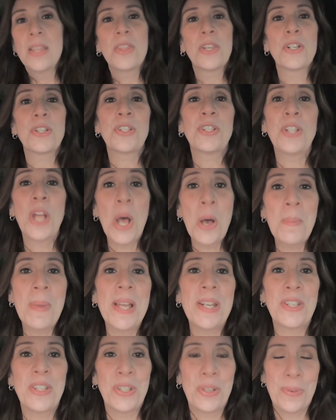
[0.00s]
There's so
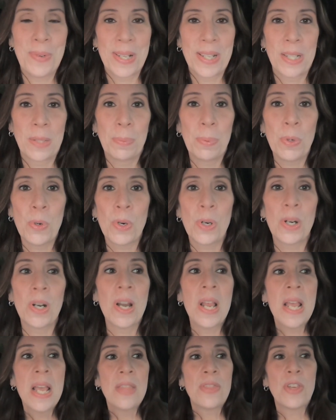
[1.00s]
much to
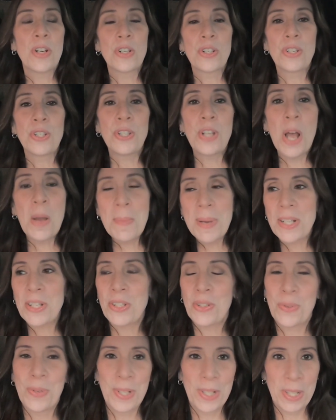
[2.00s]
explore. There's so
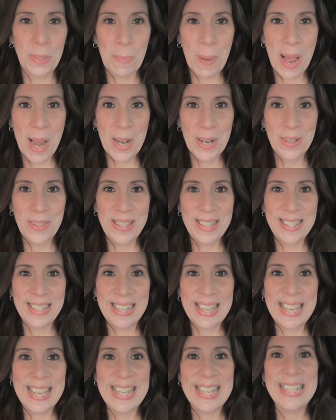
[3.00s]
much to inspire in
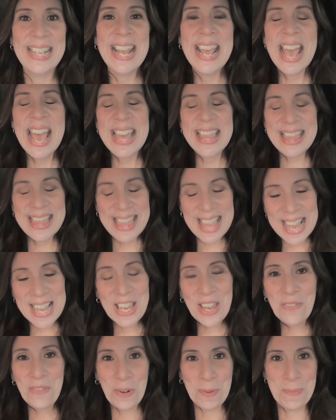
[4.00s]
these kids. And
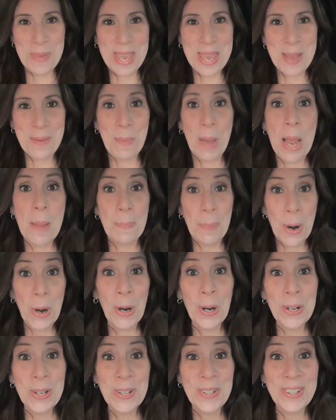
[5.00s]
thank you for being my
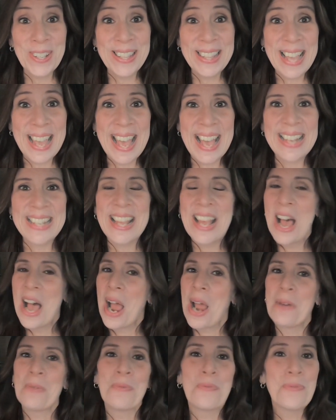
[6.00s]
partner in that.
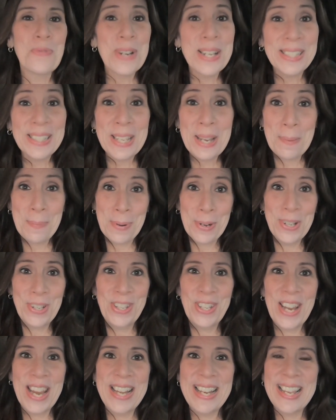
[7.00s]
I really
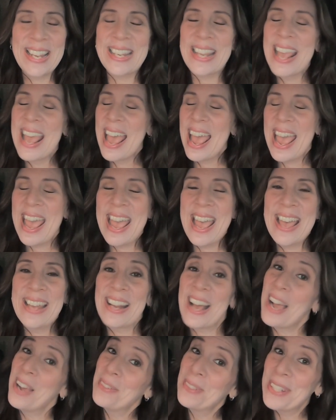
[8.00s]
appreciate it.
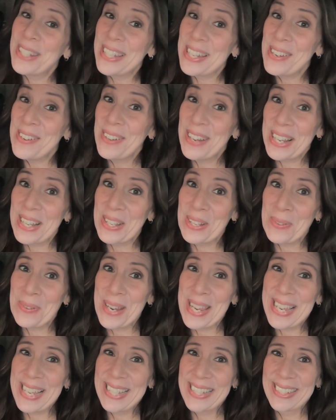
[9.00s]
And I will see you next
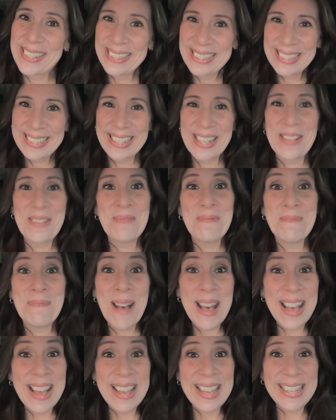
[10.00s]
week.
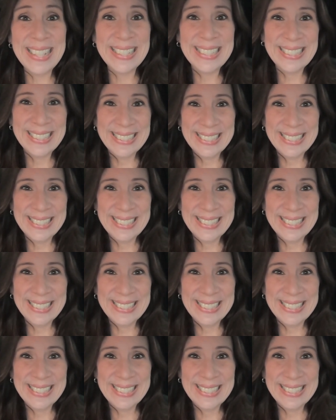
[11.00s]
Bye.